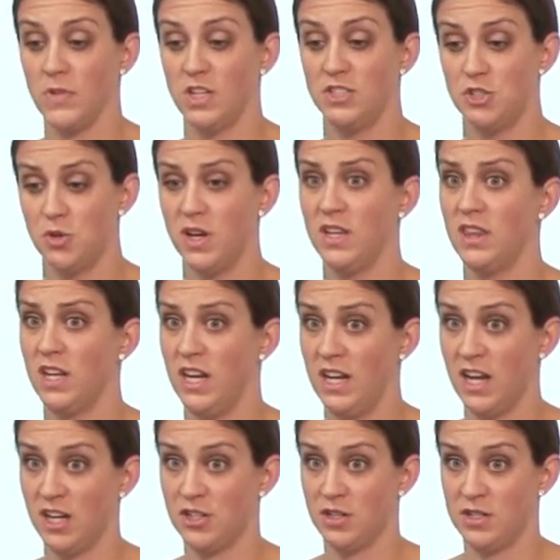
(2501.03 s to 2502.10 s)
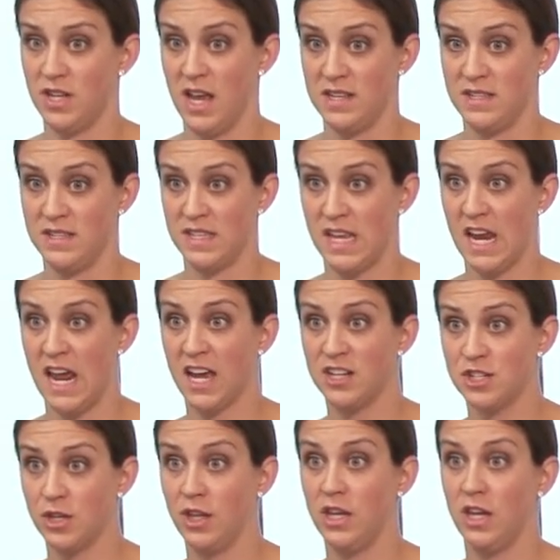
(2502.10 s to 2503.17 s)
strengthening exercises, it
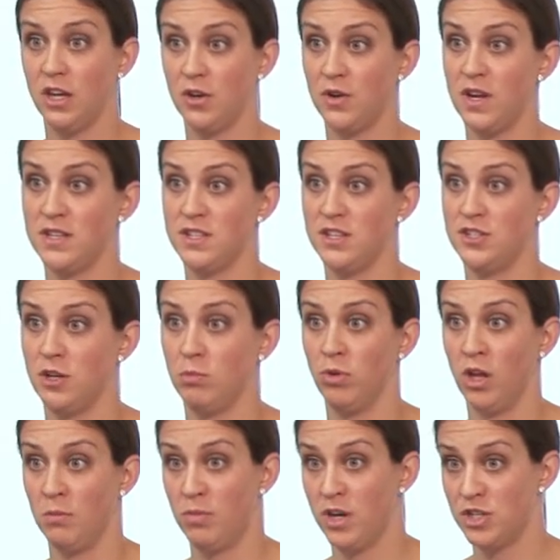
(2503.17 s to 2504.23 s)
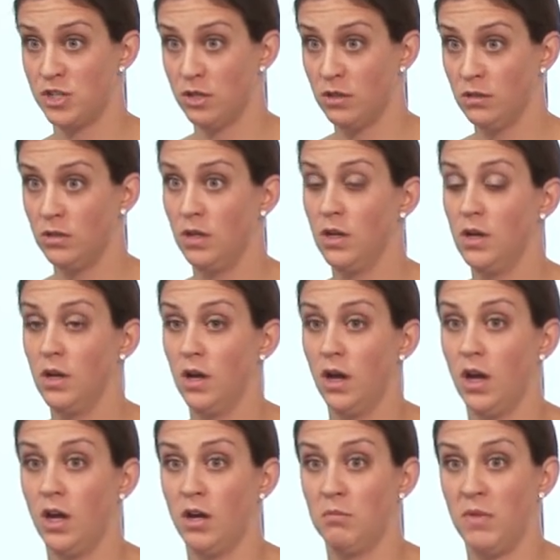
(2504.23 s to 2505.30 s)
actually increases your blood pressure
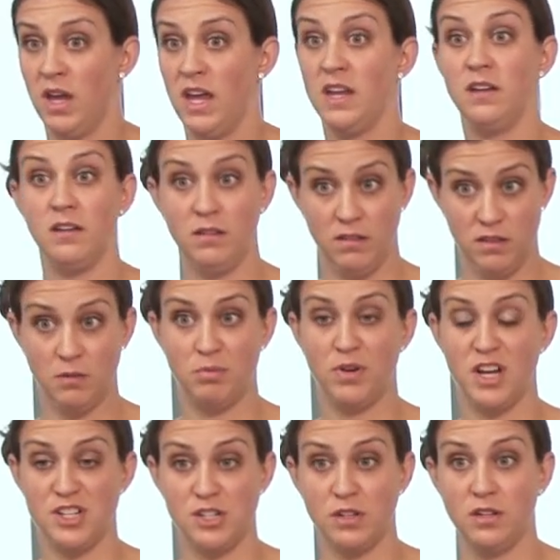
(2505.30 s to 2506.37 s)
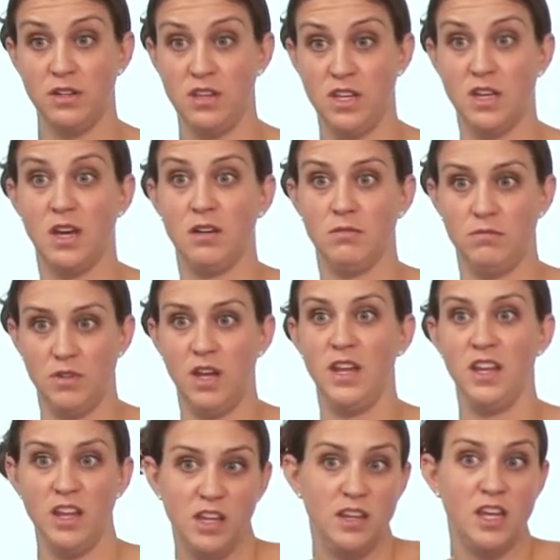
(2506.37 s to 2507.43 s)
and the pressure
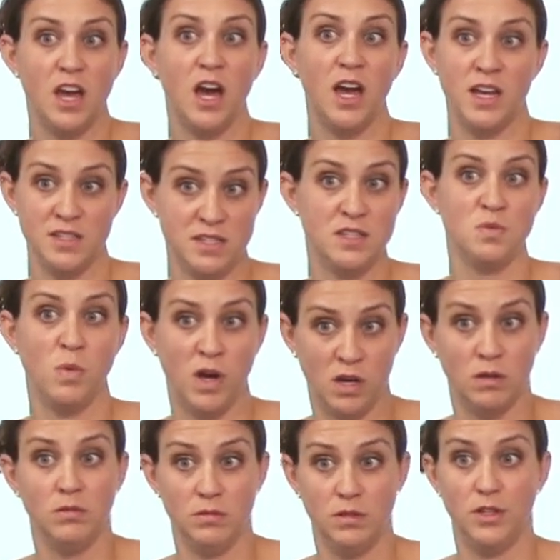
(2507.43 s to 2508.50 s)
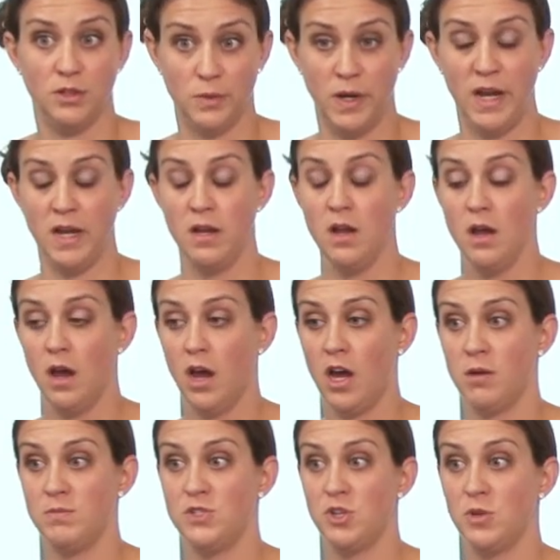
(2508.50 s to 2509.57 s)
in the eyes as well, you're right.
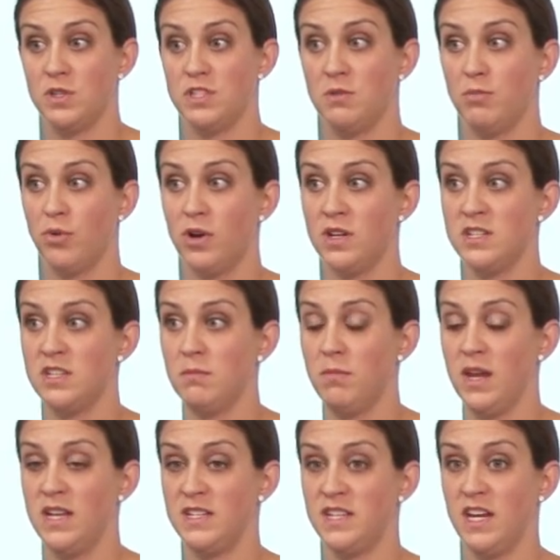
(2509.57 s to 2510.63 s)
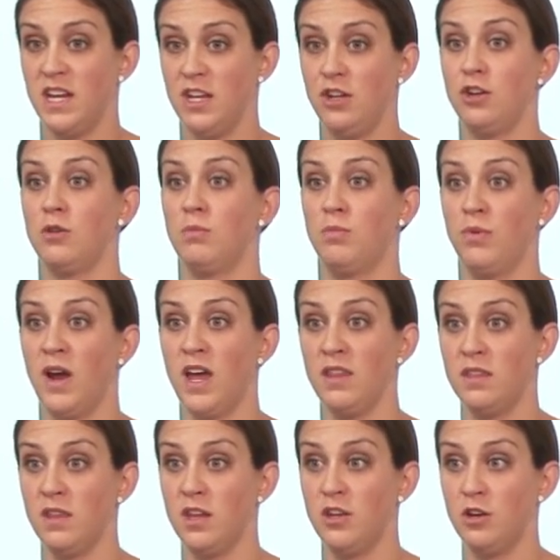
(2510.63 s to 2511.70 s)
So it's important to maintain your
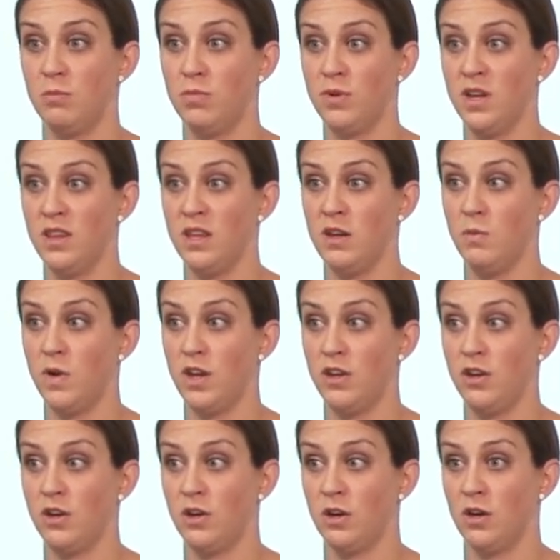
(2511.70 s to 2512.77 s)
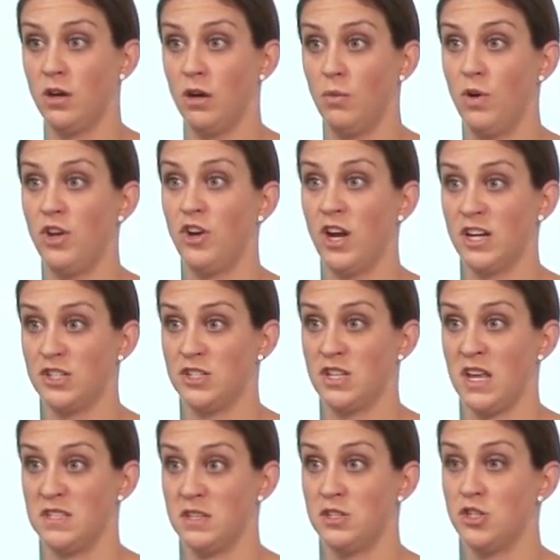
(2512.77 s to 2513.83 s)
breath and your breathing when you're
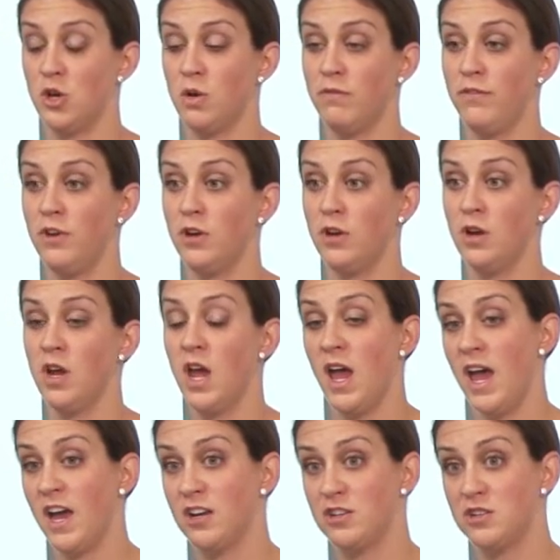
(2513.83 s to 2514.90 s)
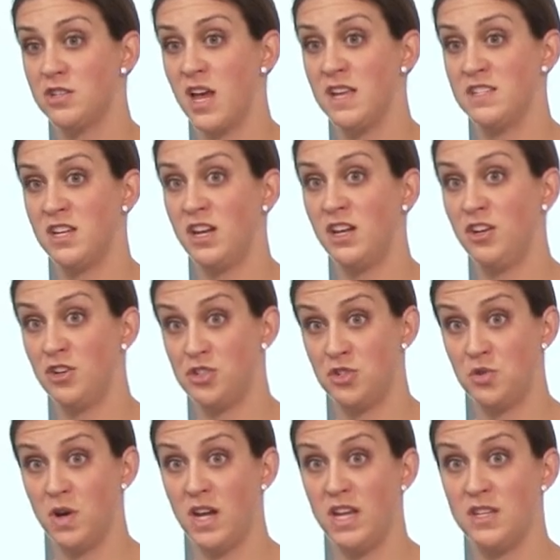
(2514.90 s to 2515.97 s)
exercising. So if you're exercising and you're
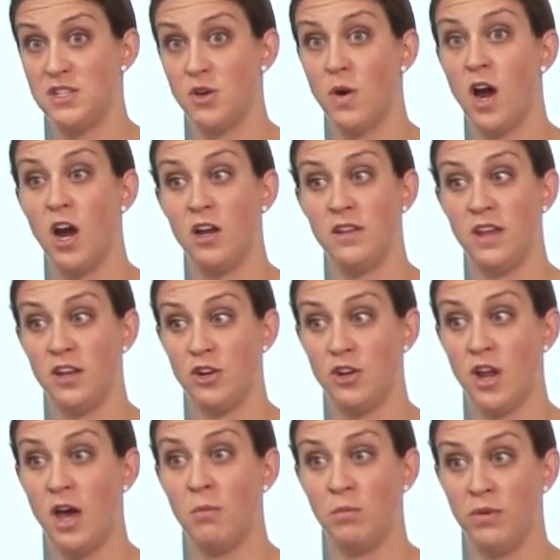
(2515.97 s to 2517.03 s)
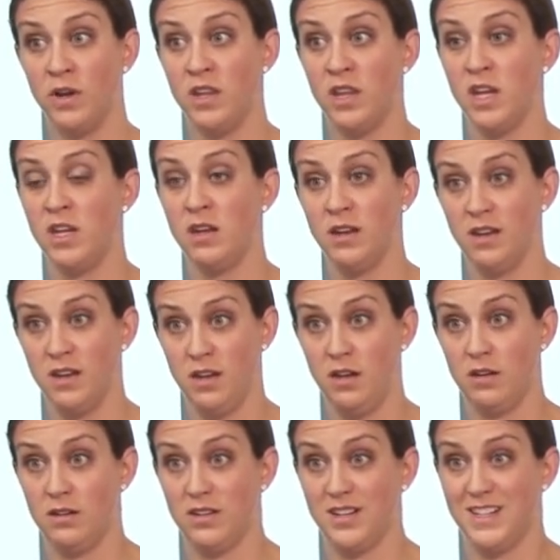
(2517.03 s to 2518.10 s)
straining so hard that you're not breathing,
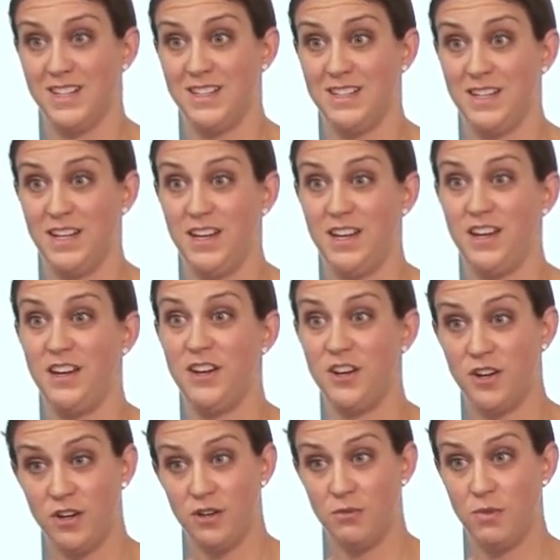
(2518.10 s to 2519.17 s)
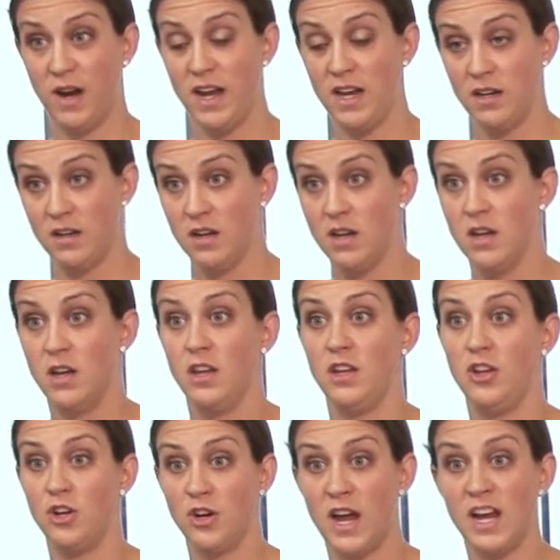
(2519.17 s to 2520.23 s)
here, right?
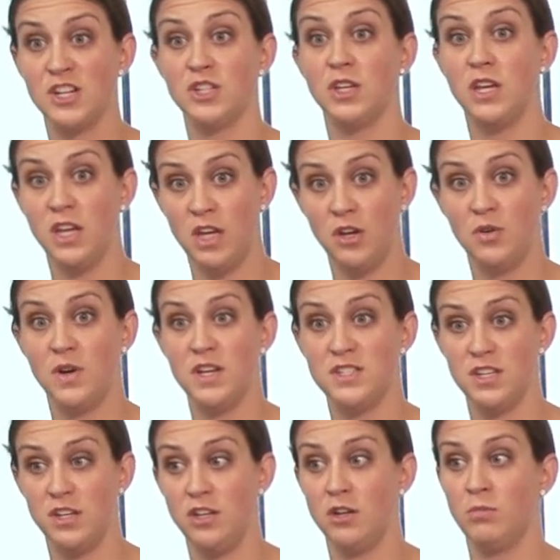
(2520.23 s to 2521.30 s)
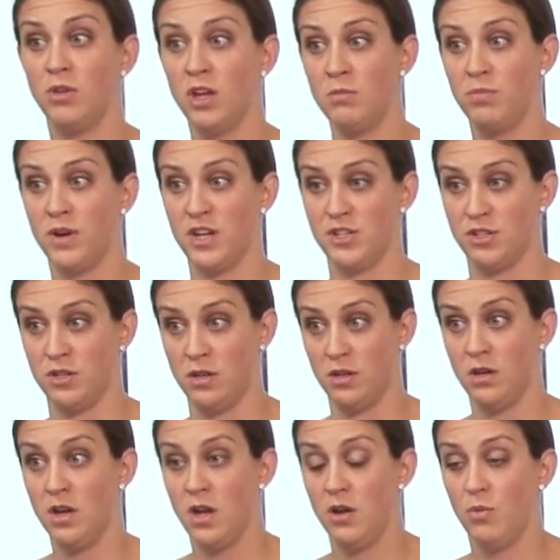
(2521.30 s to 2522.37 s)
You're actually increasing your blood
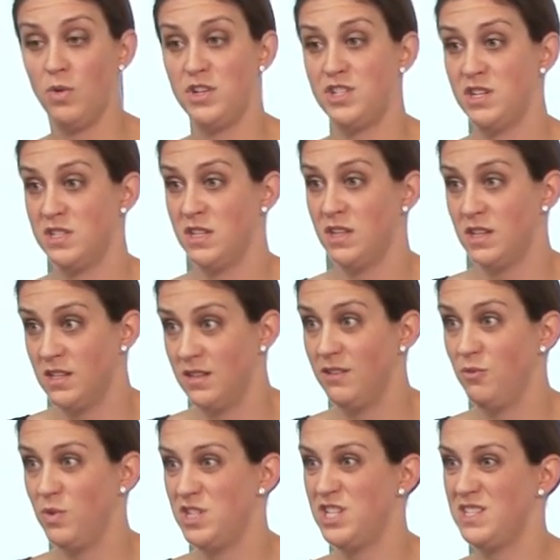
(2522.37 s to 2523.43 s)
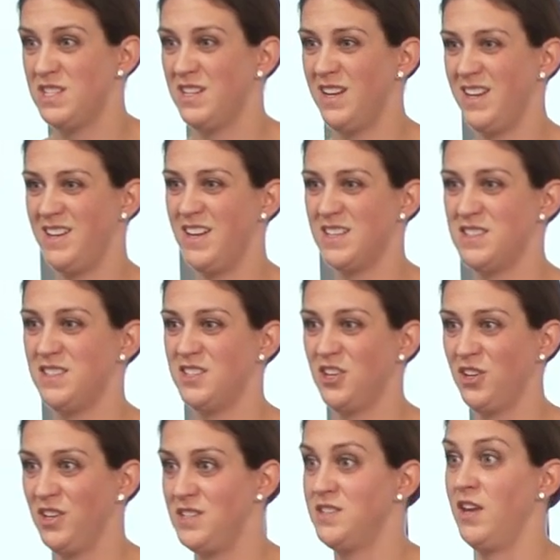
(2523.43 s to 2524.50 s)
pressure, which isn't
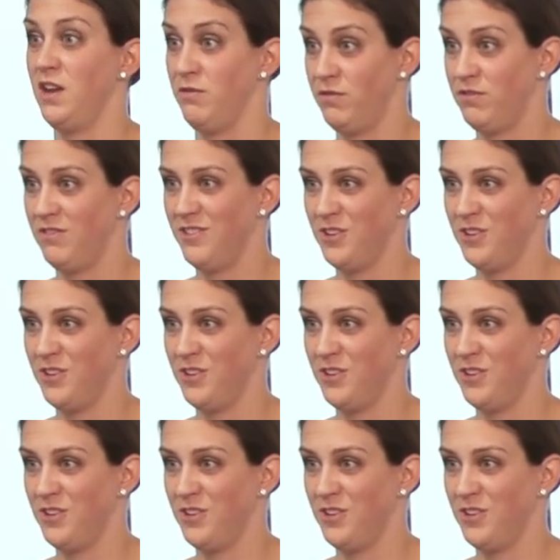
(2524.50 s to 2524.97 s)
necessarily safe.